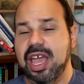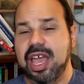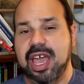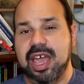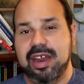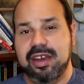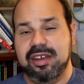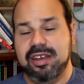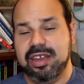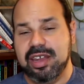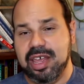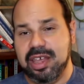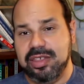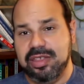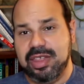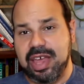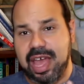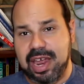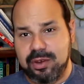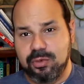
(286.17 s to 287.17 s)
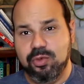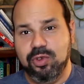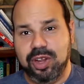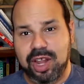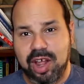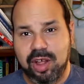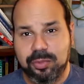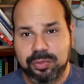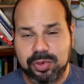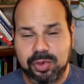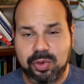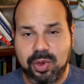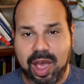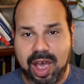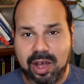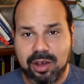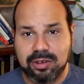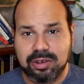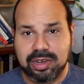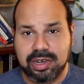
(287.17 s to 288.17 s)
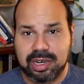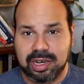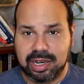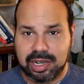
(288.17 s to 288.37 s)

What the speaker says: and that will help you out.